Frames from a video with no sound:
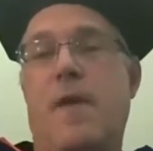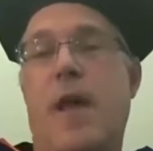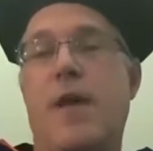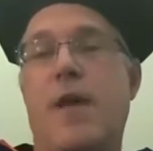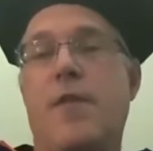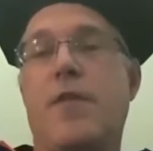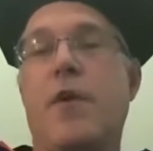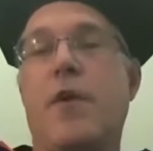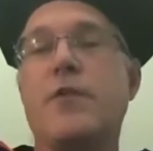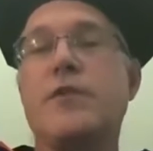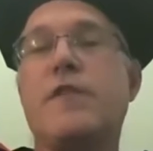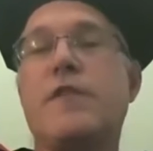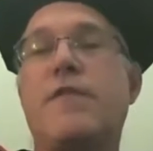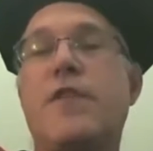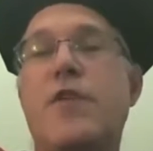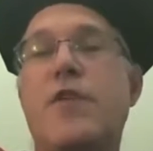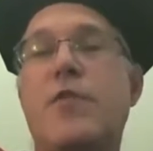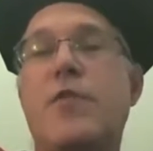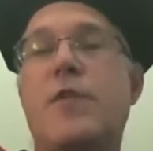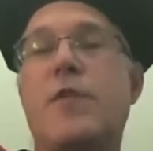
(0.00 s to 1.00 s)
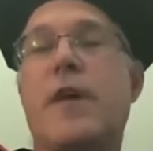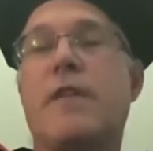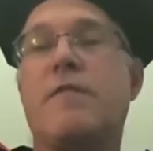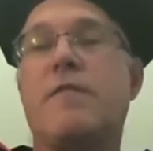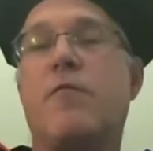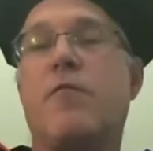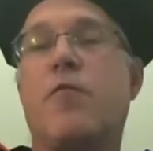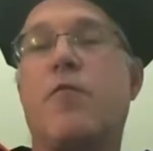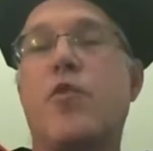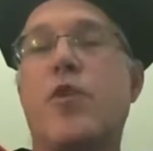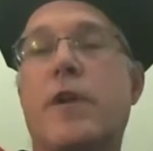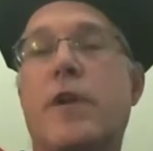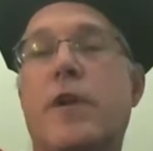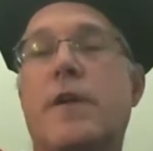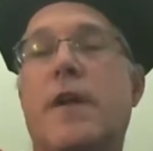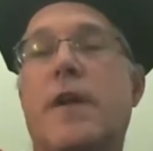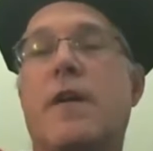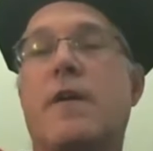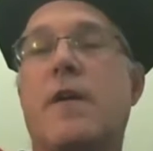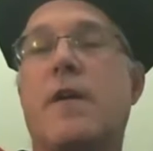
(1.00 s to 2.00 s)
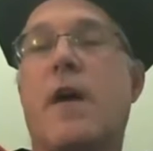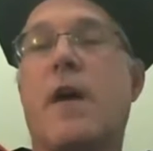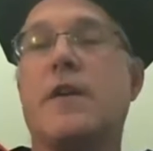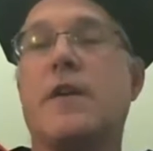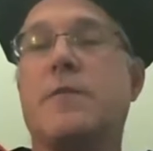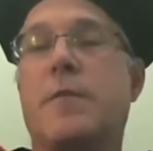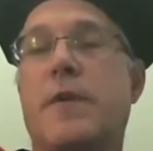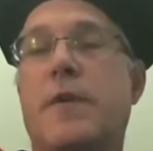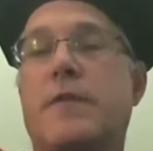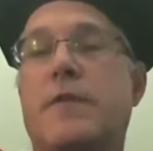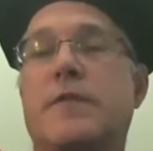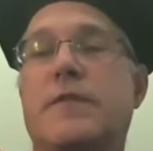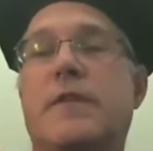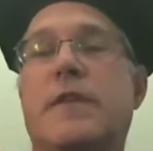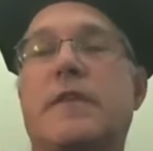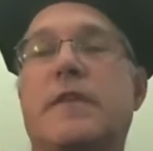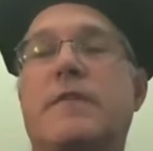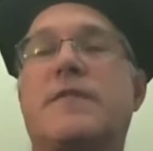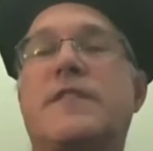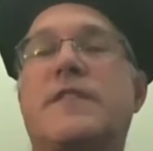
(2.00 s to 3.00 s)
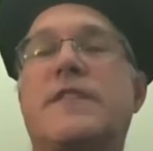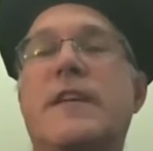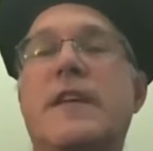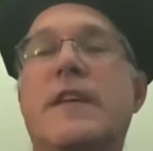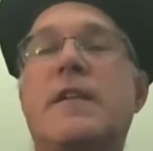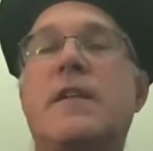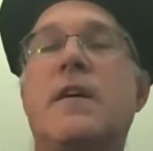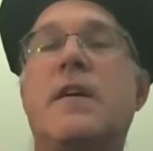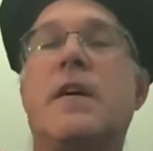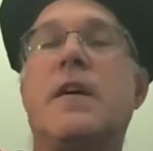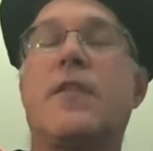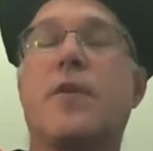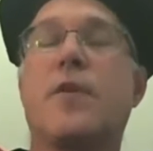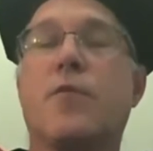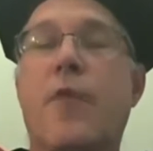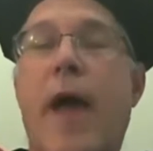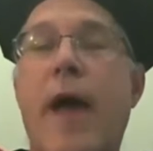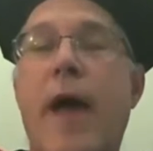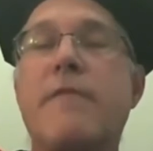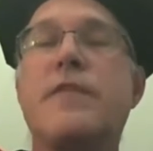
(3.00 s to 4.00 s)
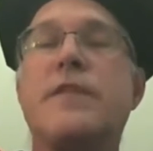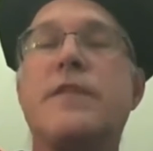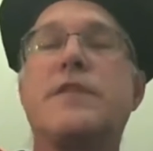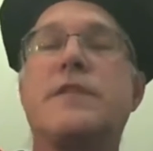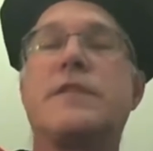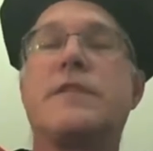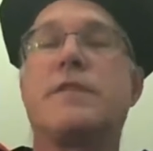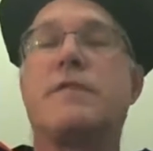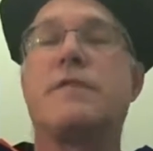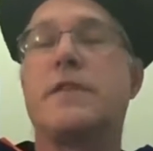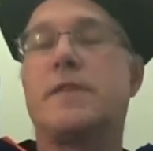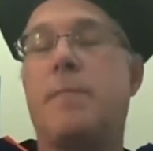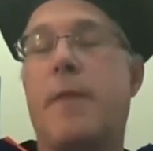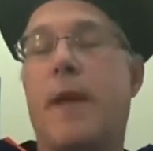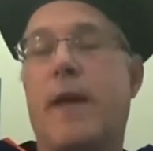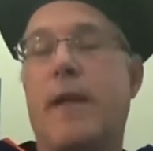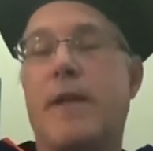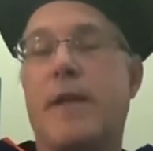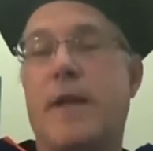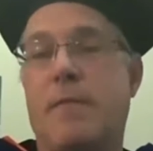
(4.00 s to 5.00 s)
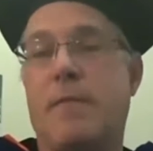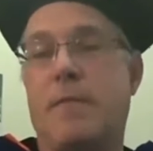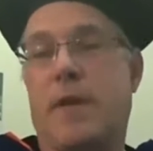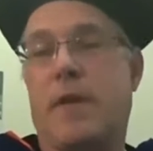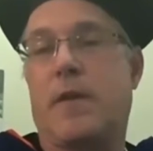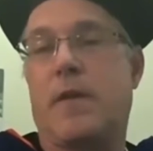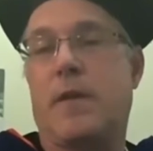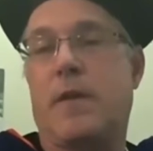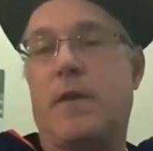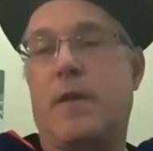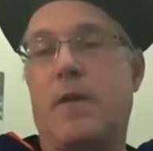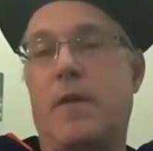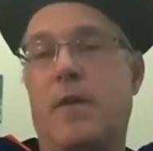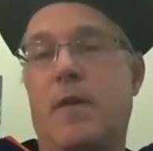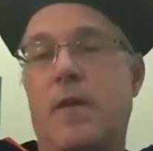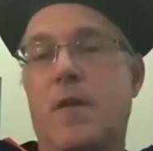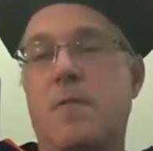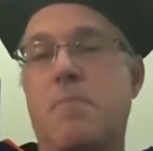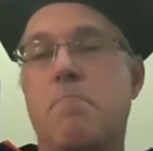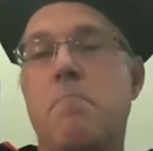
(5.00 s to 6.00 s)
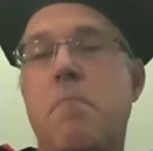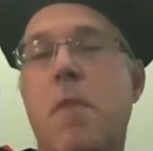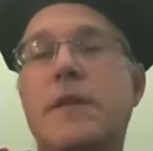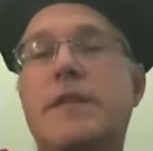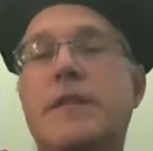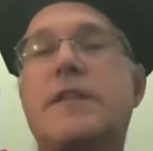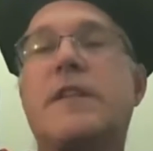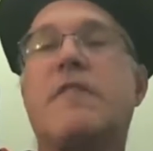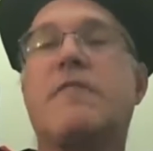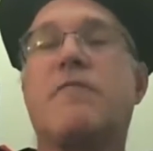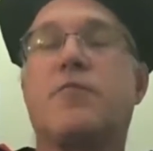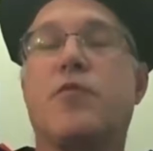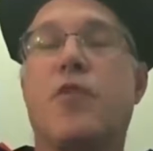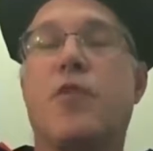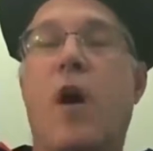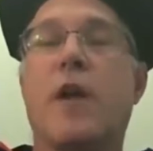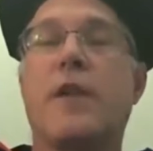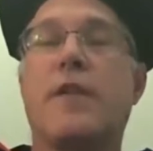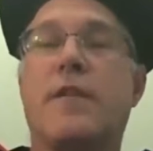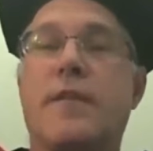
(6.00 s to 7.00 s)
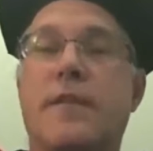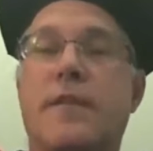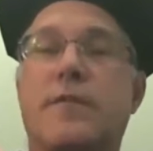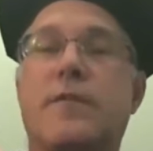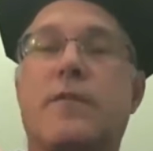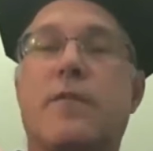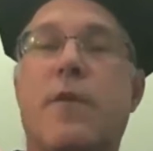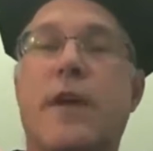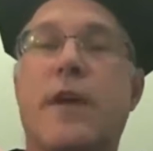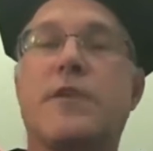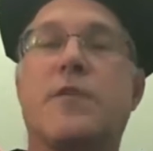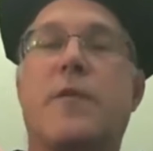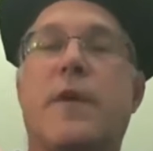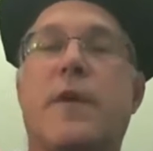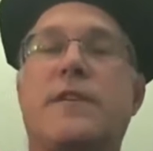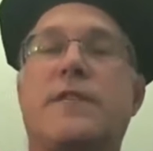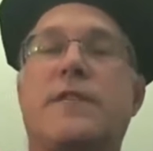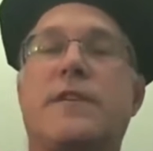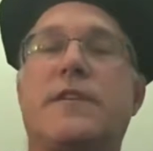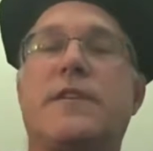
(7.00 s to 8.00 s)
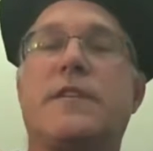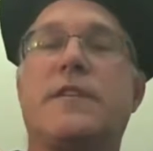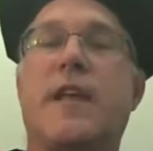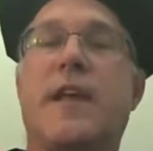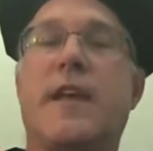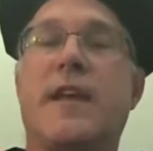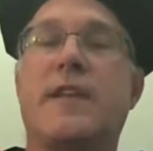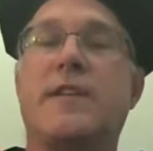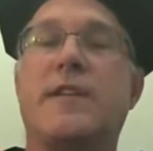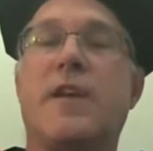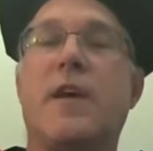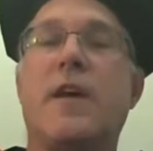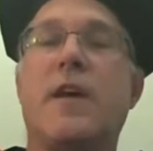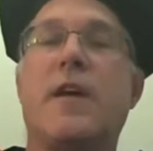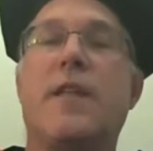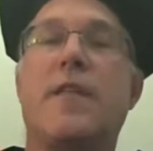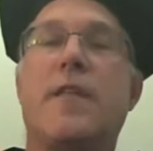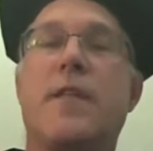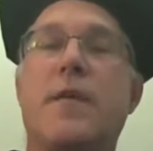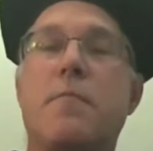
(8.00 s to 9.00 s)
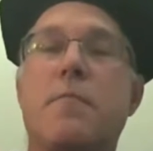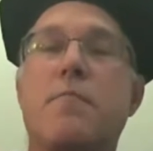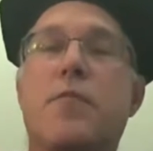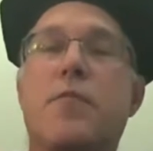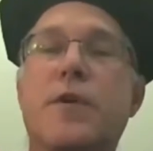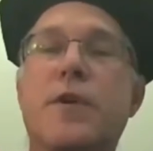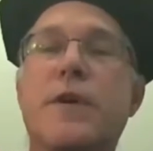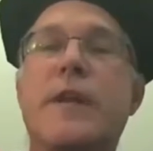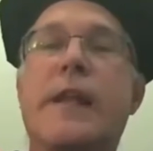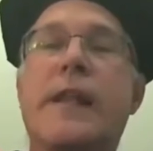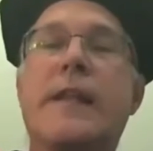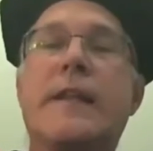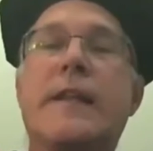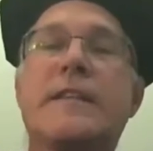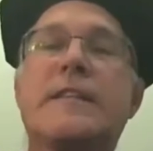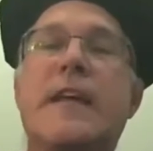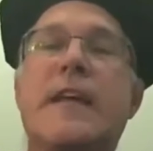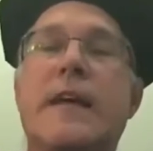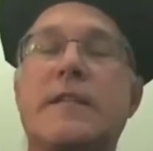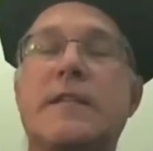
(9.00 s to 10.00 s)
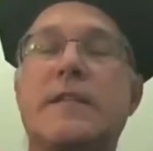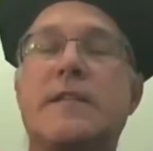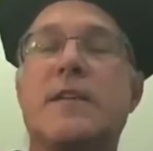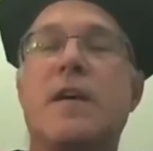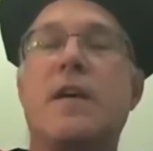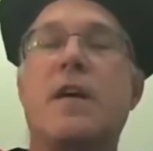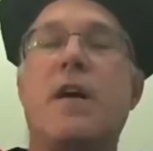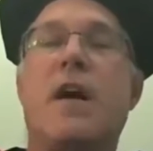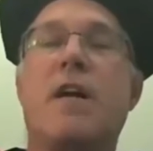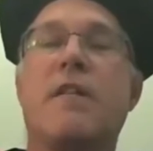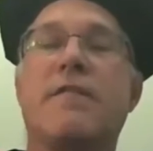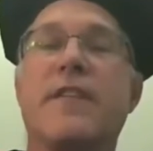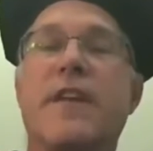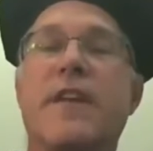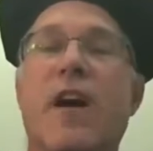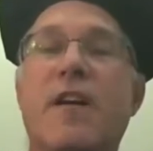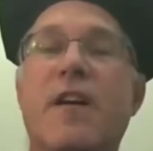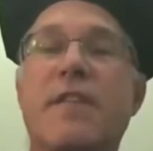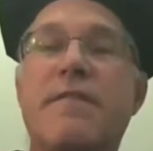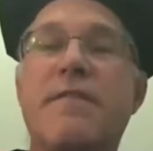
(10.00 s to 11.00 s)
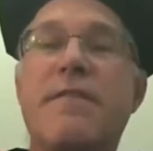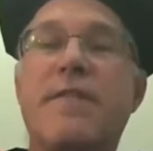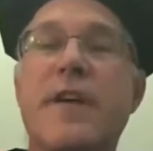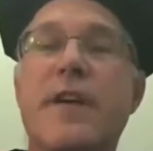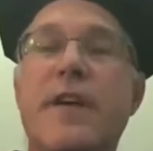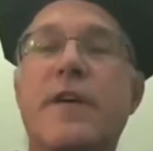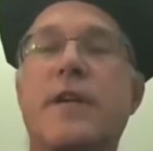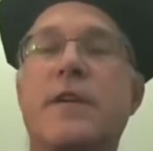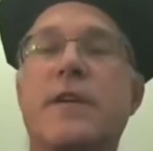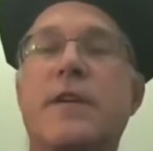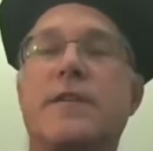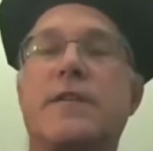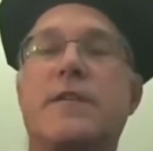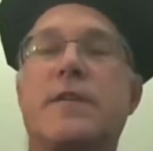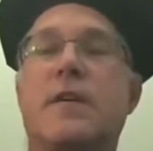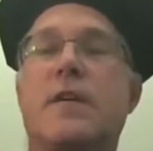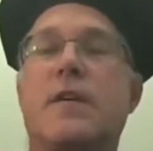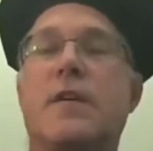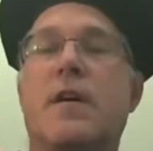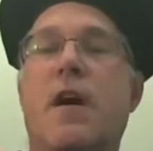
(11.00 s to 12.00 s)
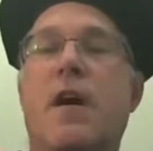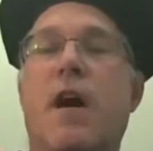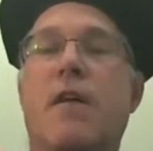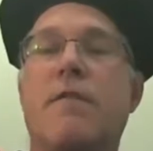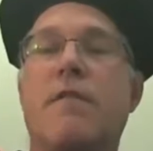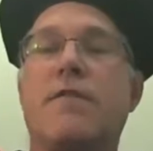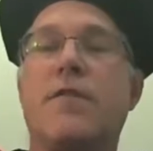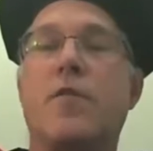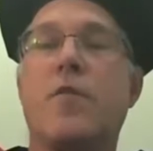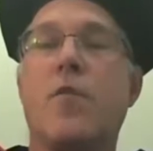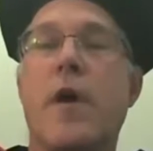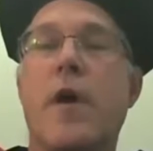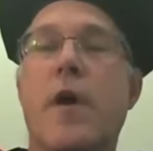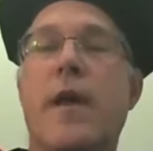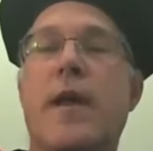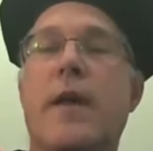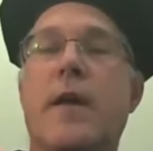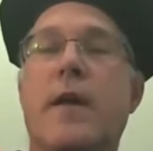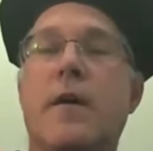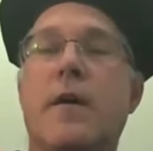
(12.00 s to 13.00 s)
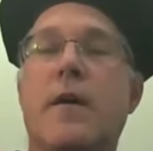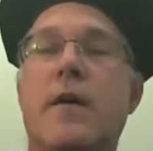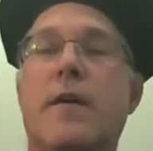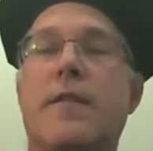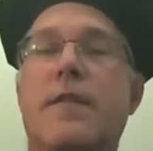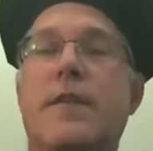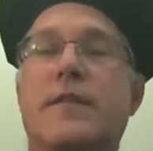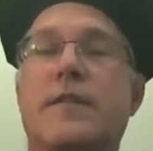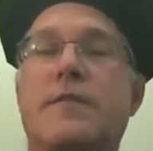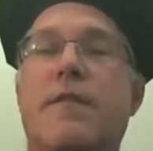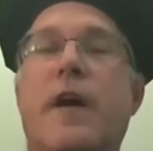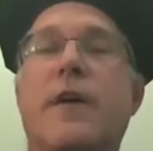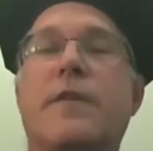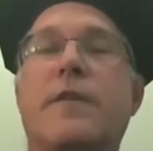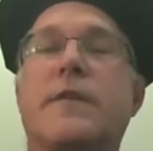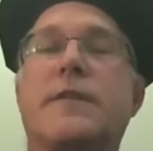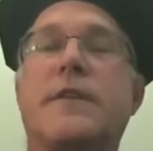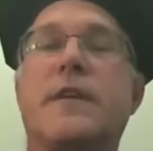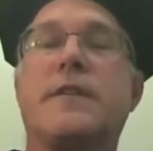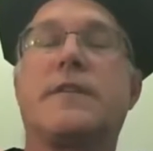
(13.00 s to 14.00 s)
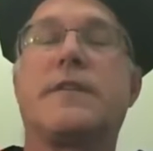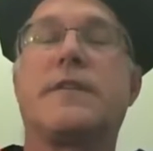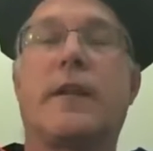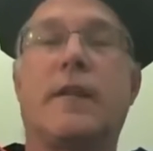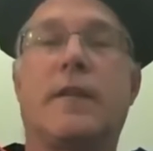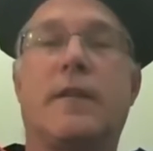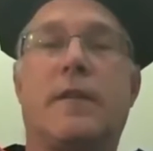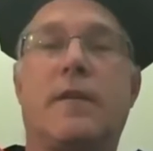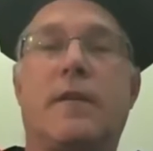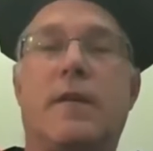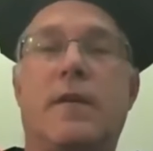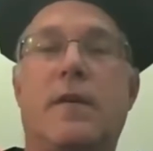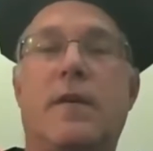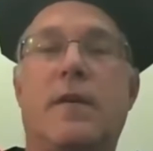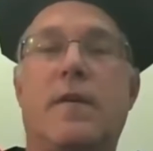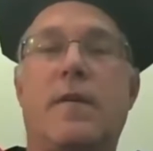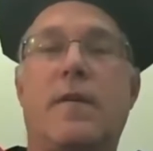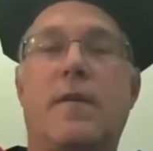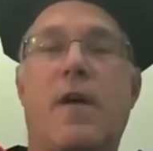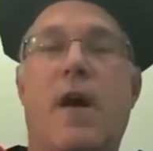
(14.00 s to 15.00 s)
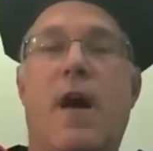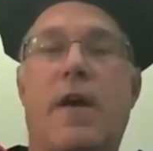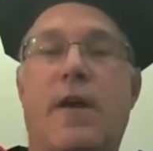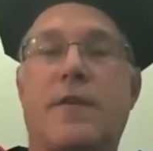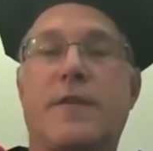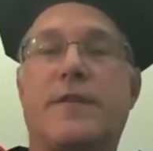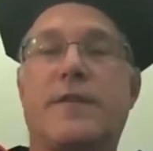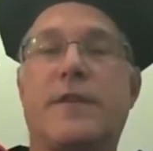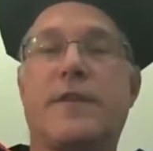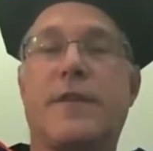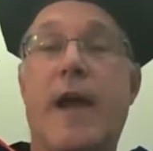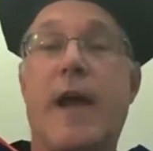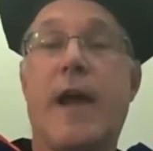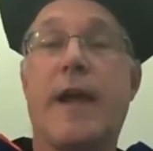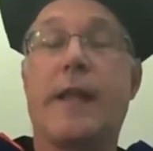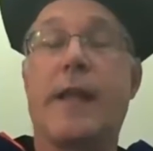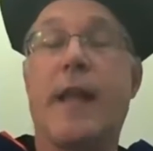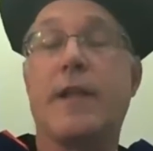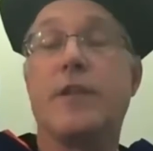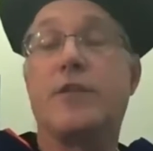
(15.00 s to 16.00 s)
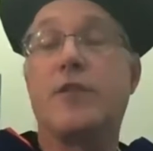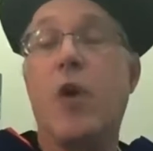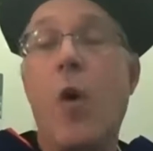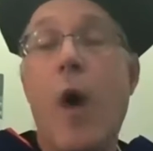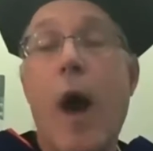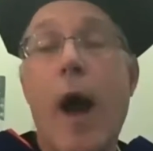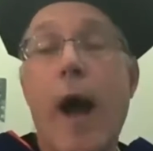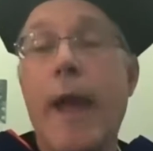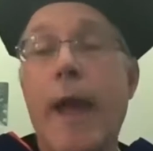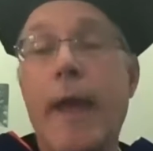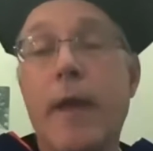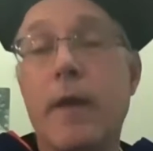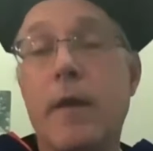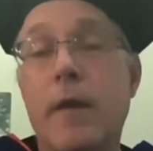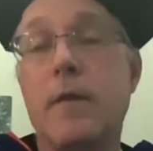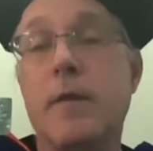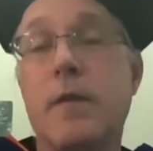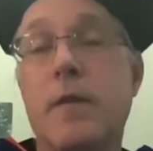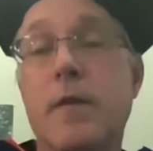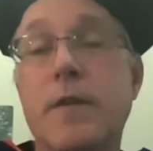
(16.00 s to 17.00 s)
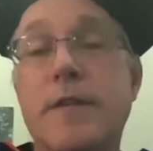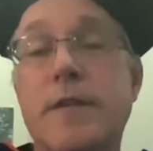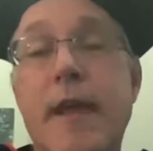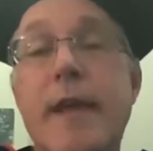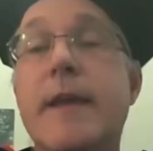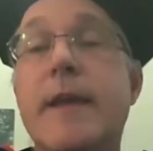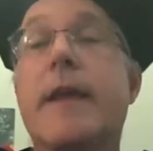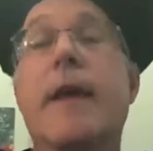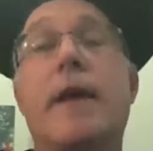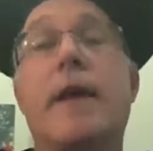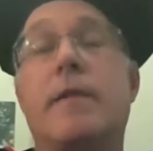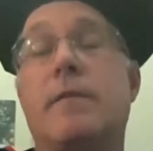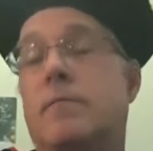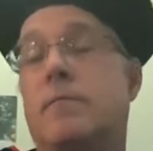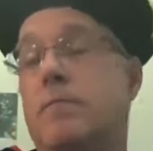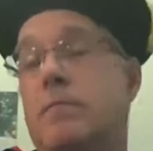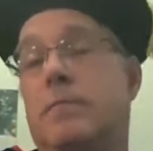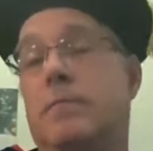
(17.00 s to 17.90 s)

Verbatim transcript: And those of you that have worked in our hospitals, that have seen the ravages of this pandemic, must have brought to this graduation stage the burning sense of the unfairness of the way this virus has settled on our society. And so I say again